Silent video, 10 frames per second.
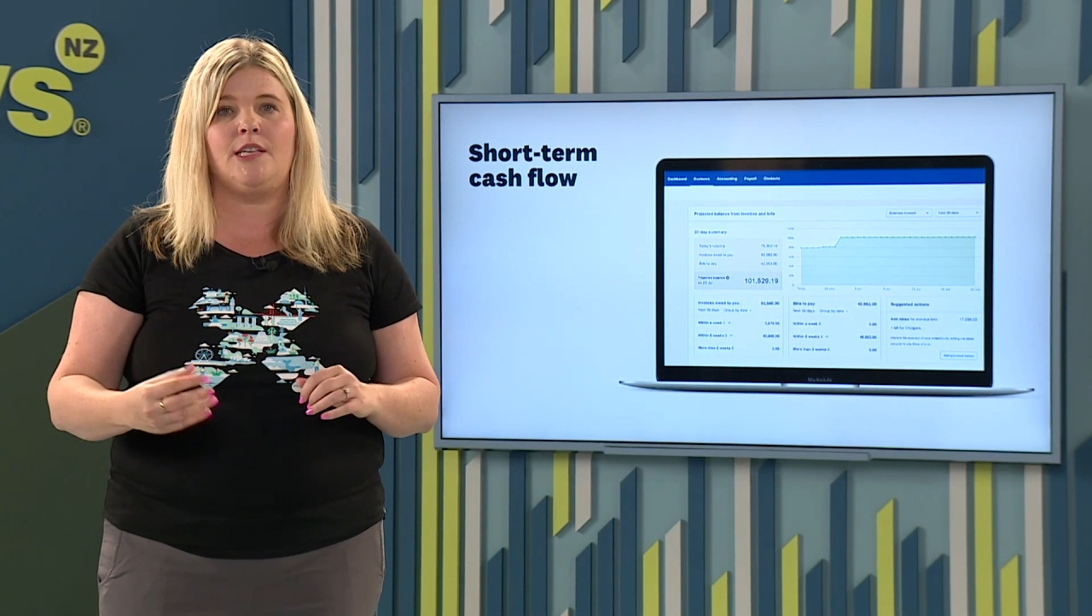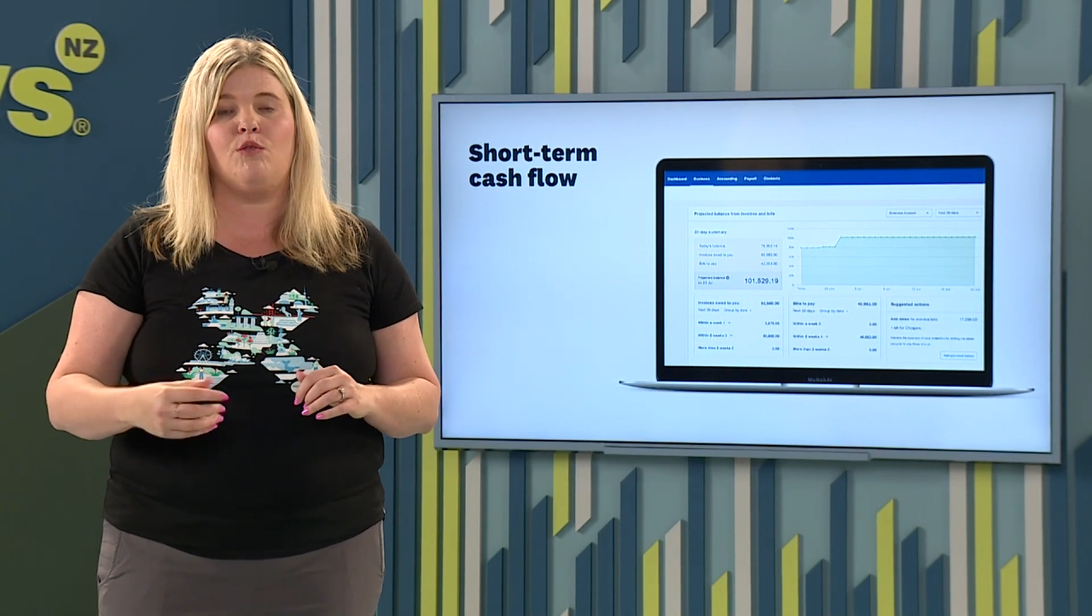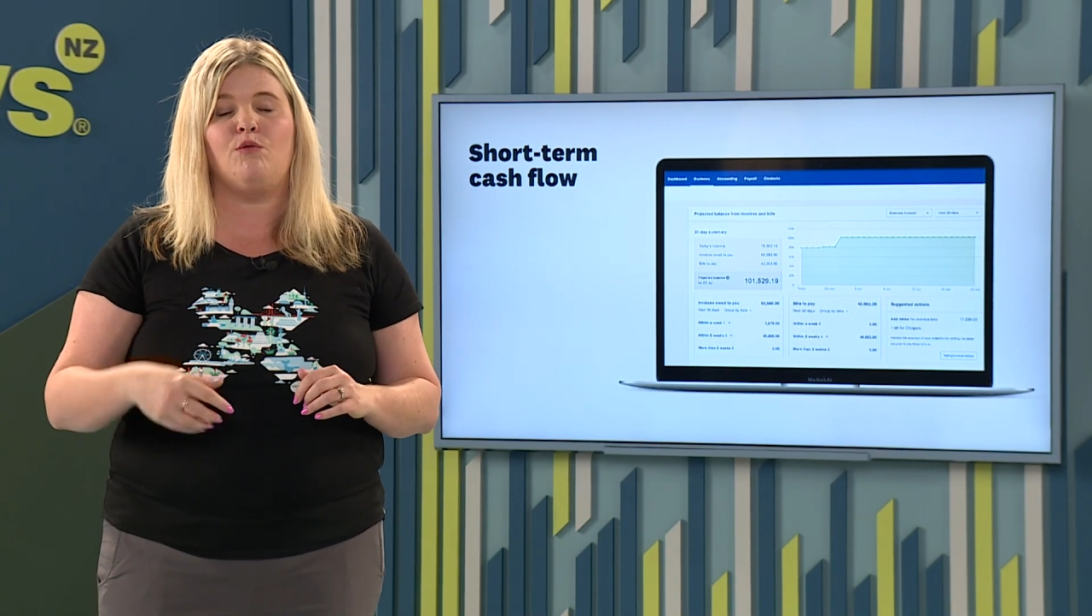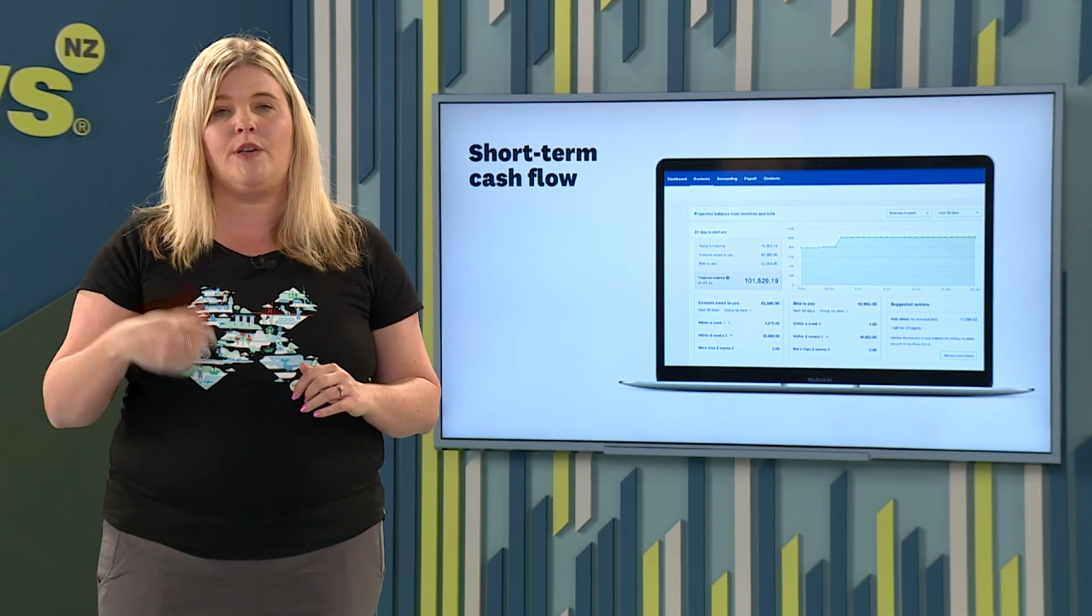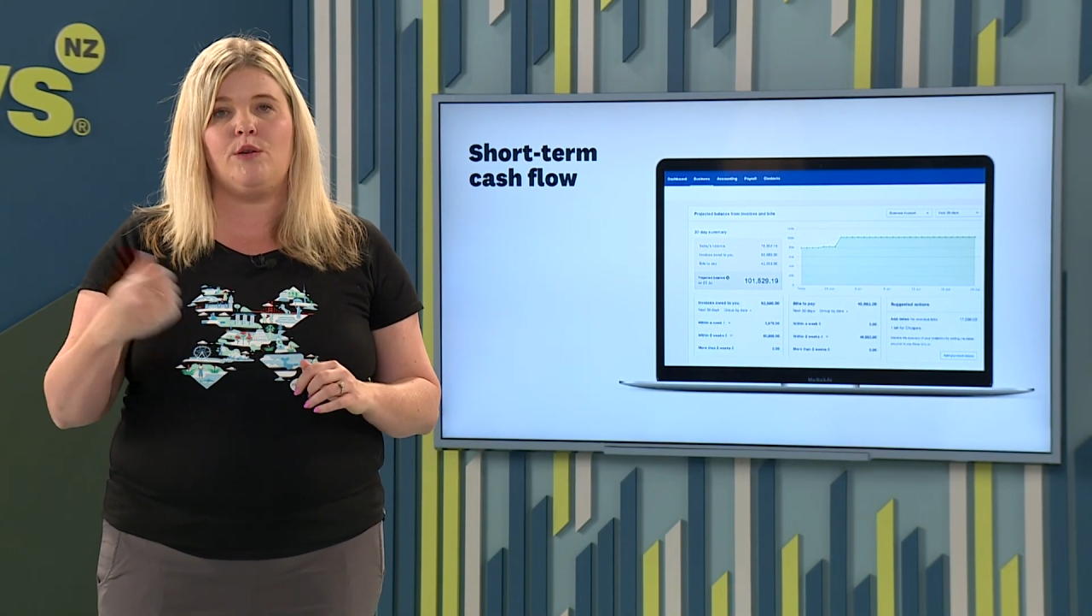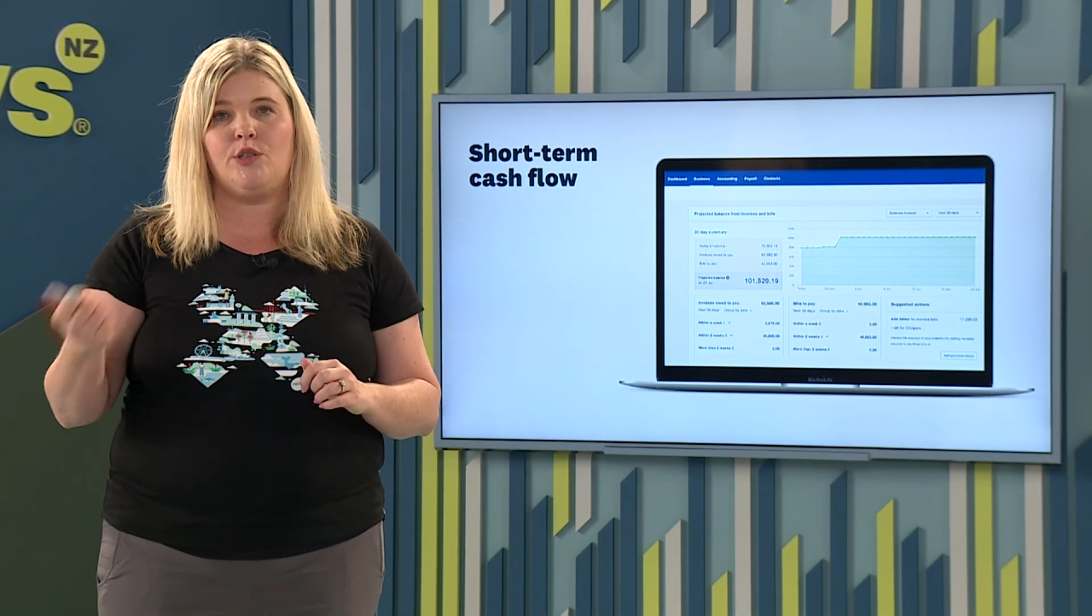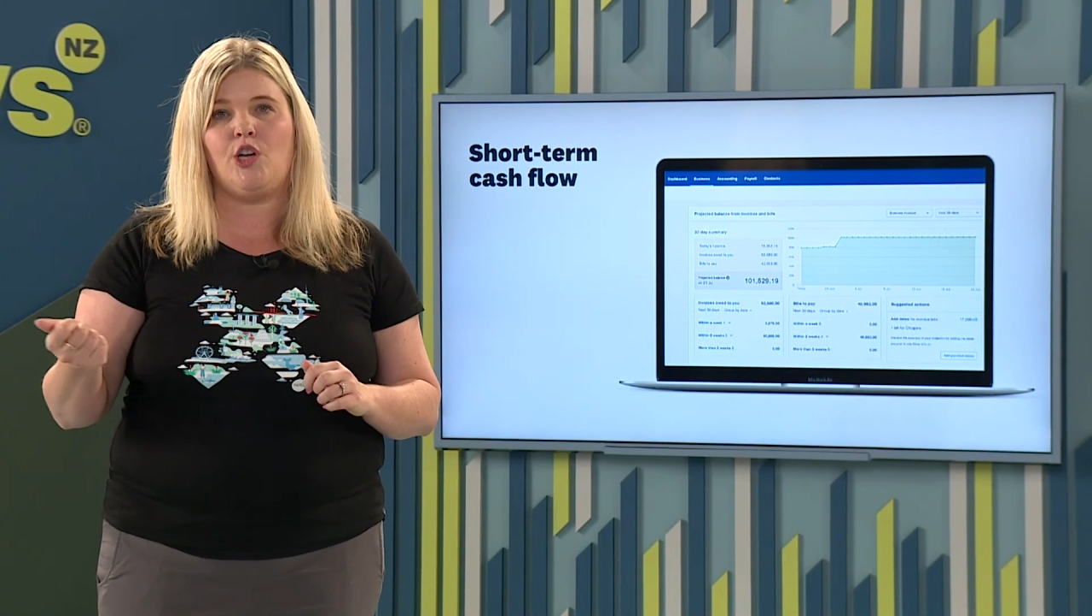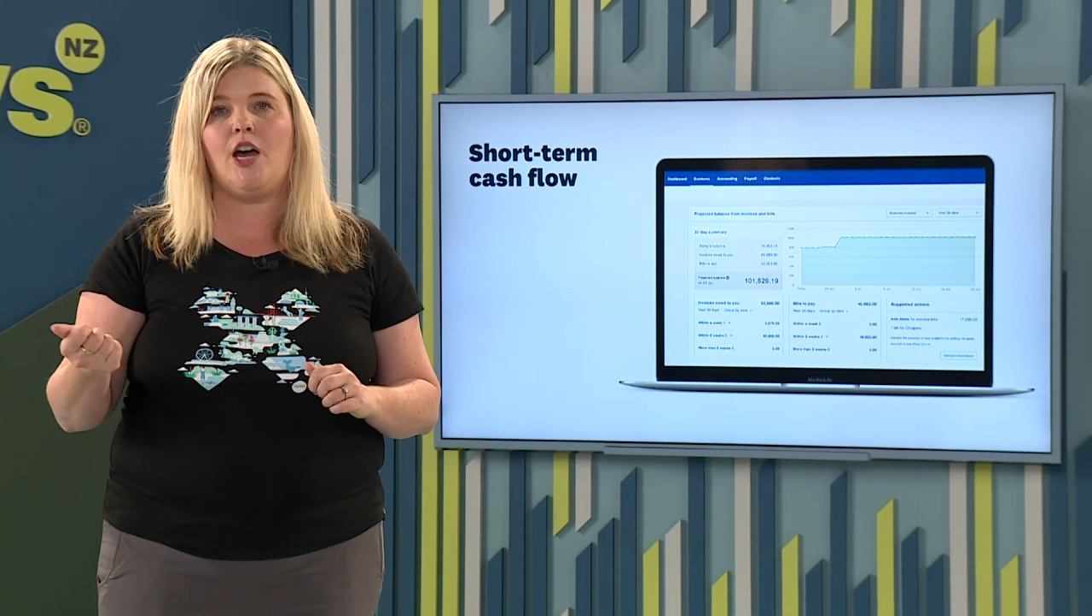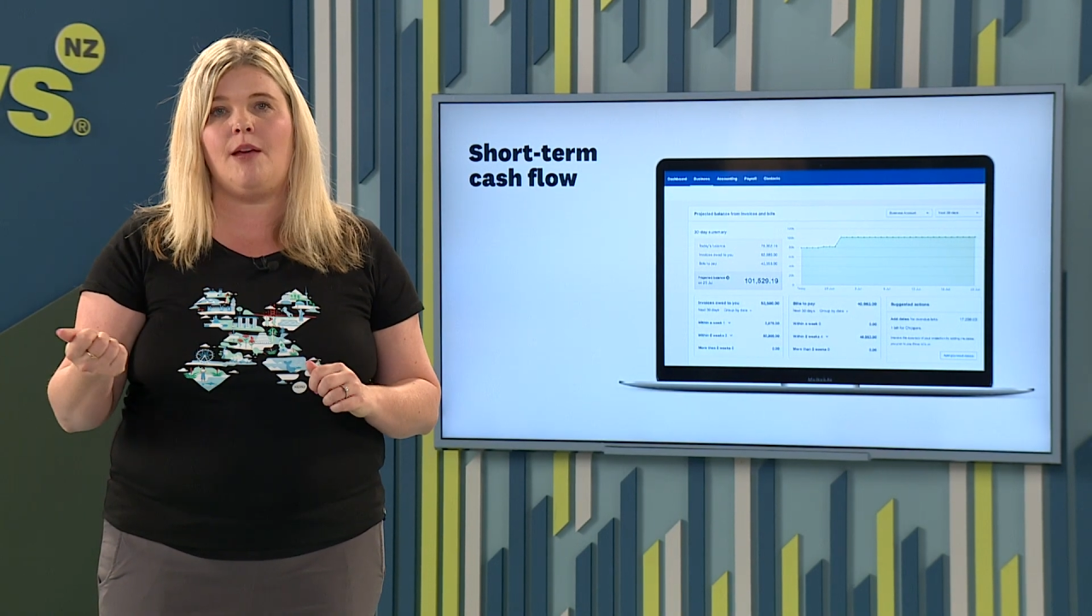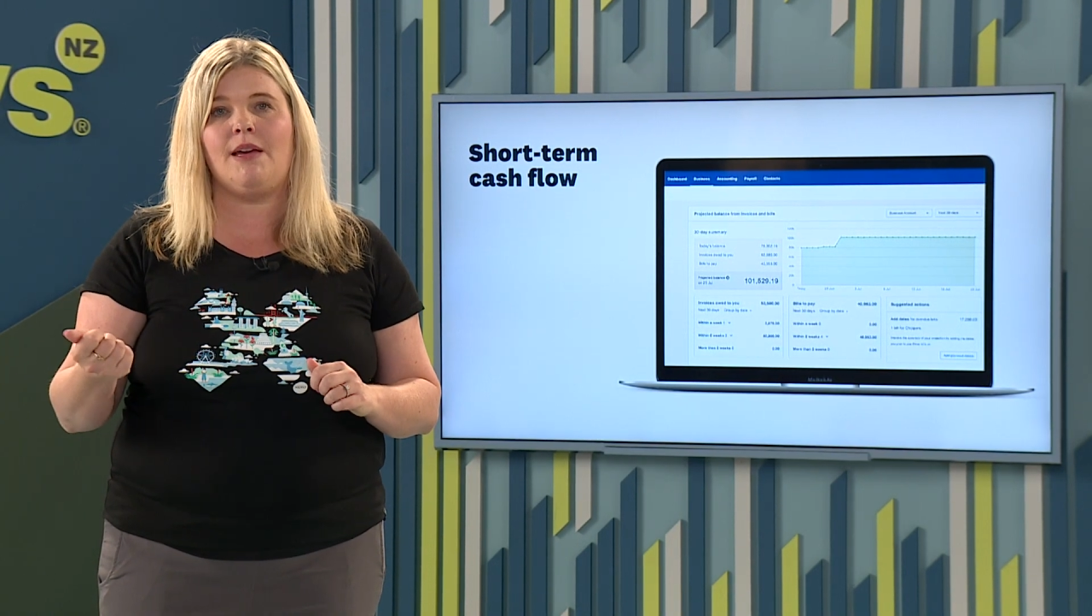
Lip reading: the real-time